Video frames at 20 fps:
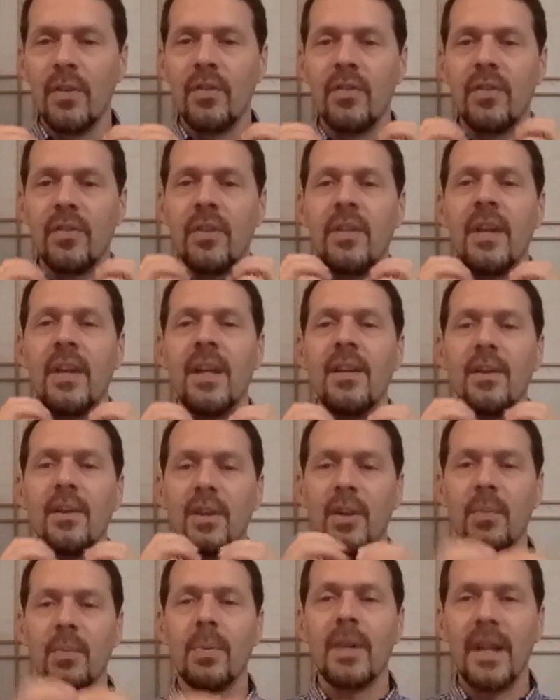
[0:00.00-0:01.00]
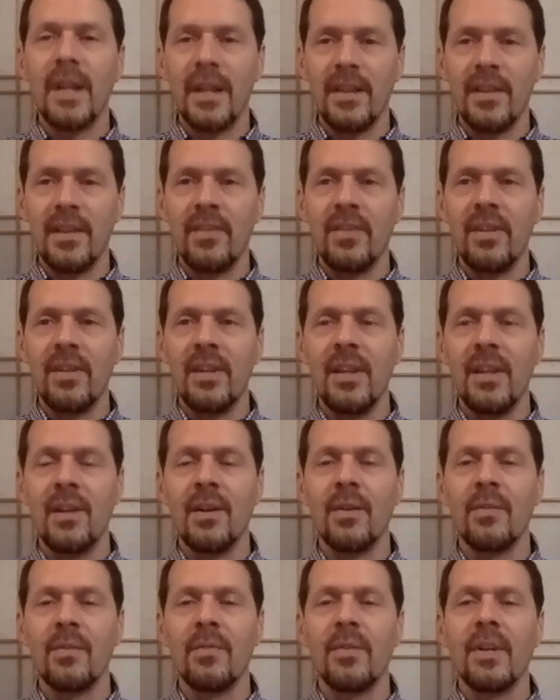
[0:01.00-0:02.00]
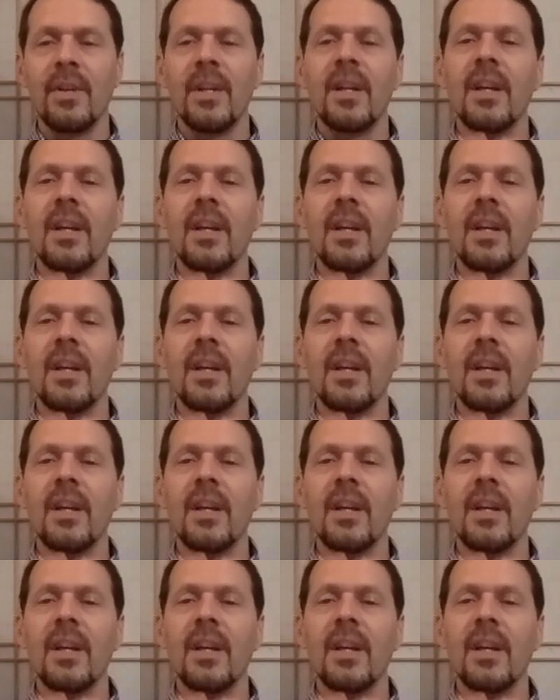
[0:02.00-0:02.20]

then you can plant the seed of,